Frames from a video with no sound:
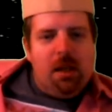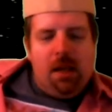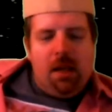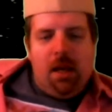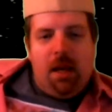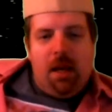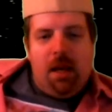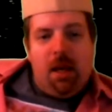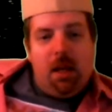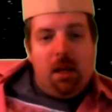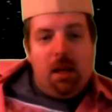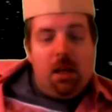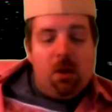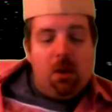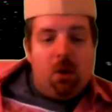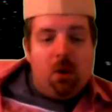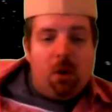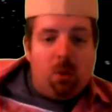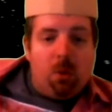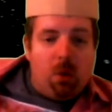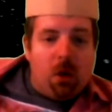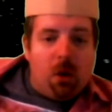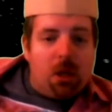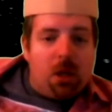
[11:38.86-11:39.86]
And you know,
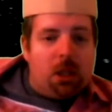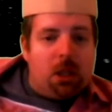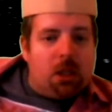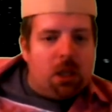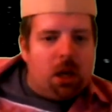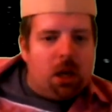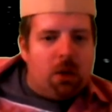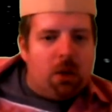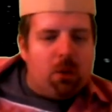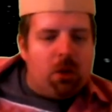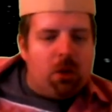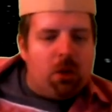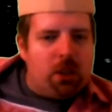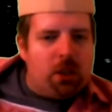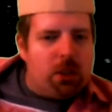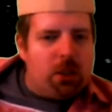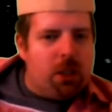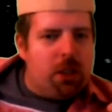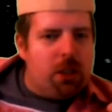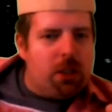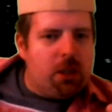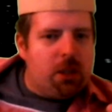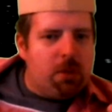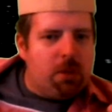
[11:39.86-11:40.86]
I want to
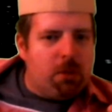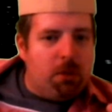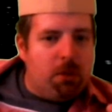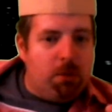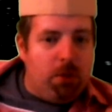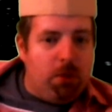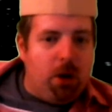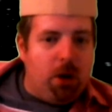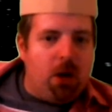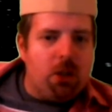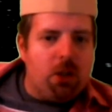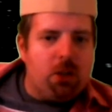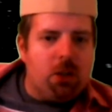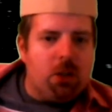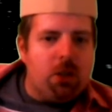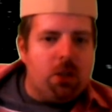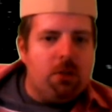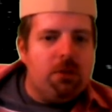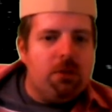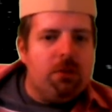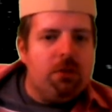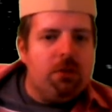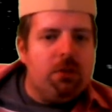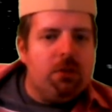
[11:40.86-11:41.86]
say something
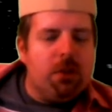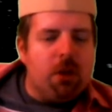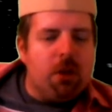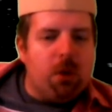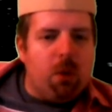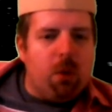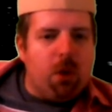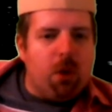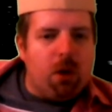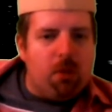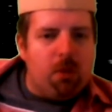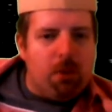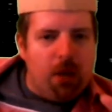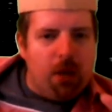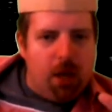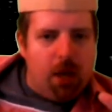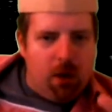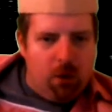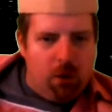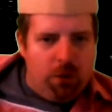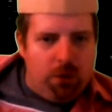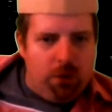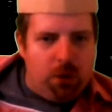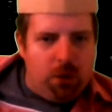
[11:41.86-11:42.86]
positive. I want to be
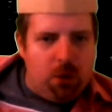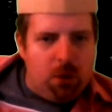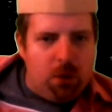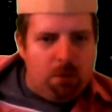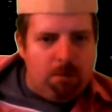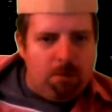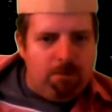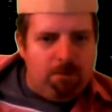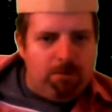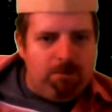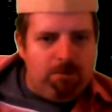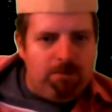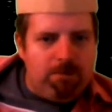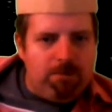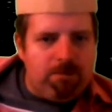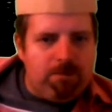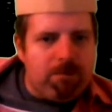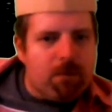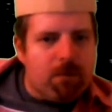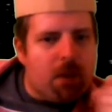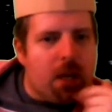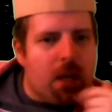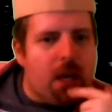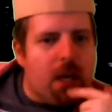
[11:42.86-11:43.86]
helpful.
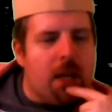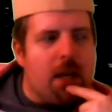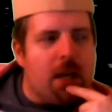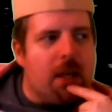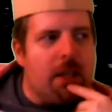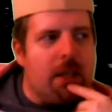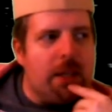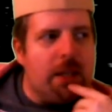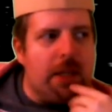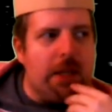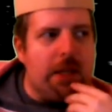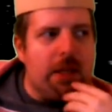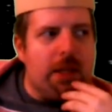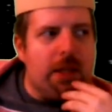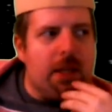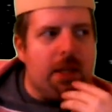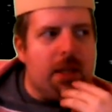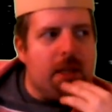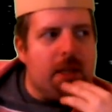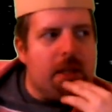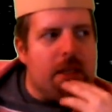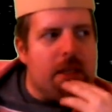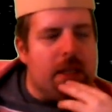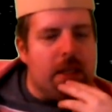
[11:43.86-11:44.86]
And I think
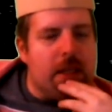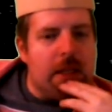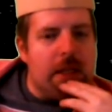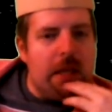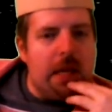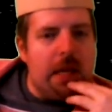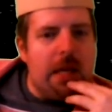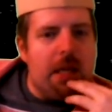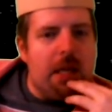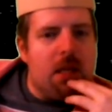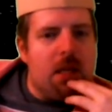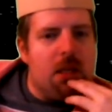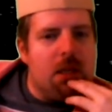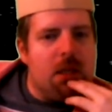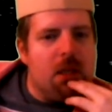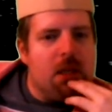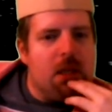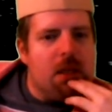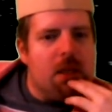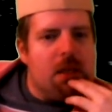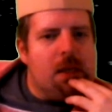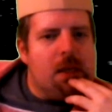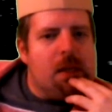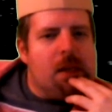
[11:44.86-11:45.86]
that in the end,
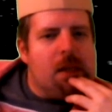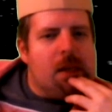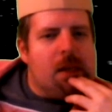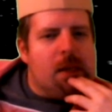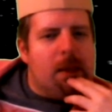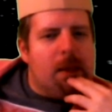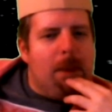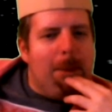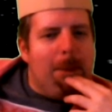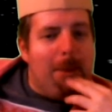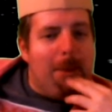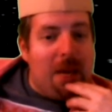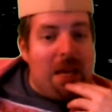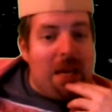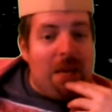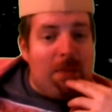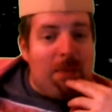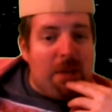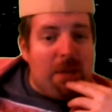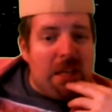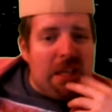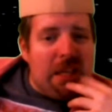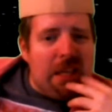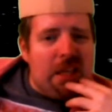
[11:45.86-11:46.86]

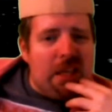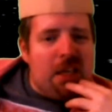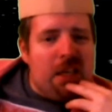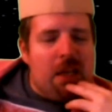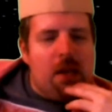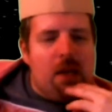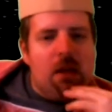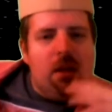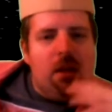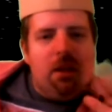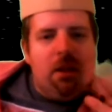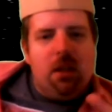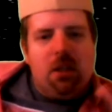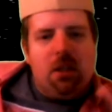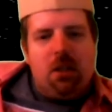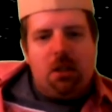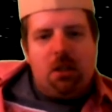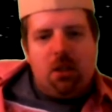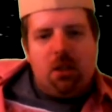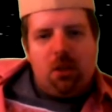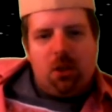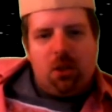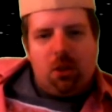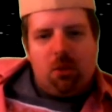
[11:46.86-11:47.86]
maybe
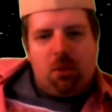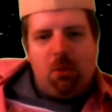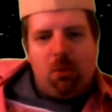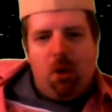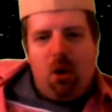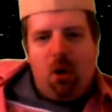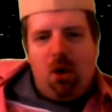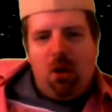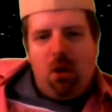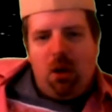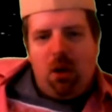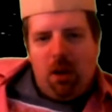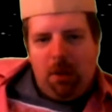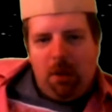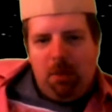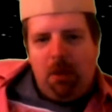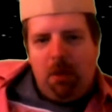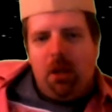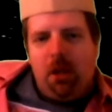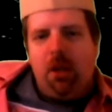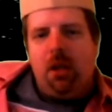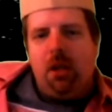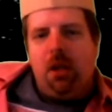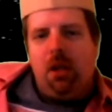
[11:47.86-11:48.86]
this small
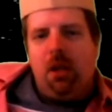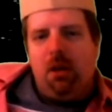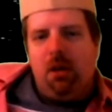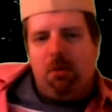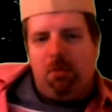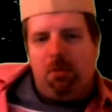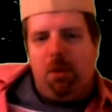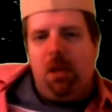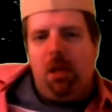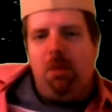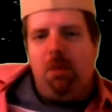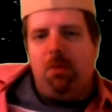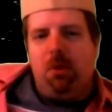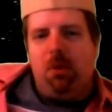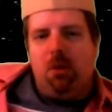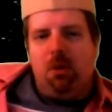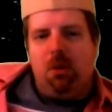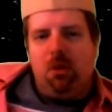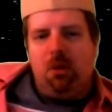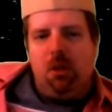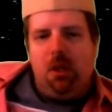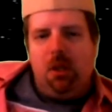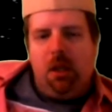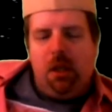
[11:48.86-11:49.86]
ability of people